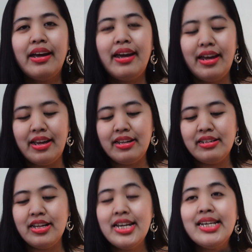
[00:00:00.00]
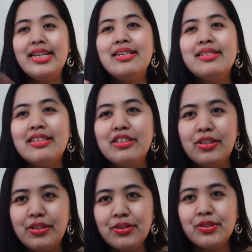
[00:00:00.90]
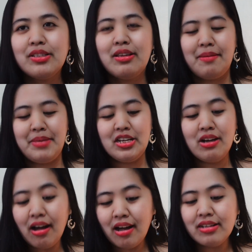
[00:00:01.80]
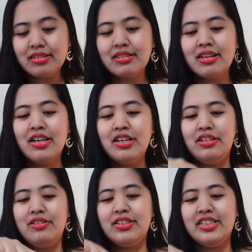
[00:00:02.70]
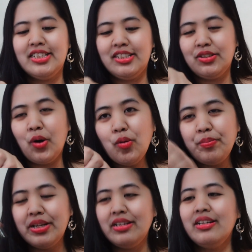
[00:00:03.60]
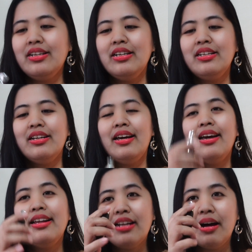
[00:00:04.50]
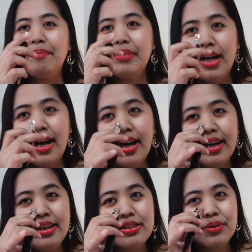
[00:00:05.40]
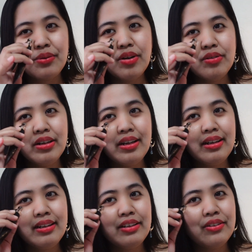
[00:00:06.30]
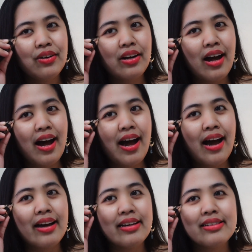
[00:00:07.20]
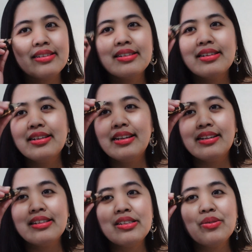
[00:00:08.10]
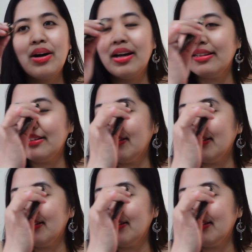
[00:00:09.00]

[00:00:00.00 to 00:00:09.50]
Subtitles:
and easy to use because you'll just open it and apply surrounding your eyes. This one.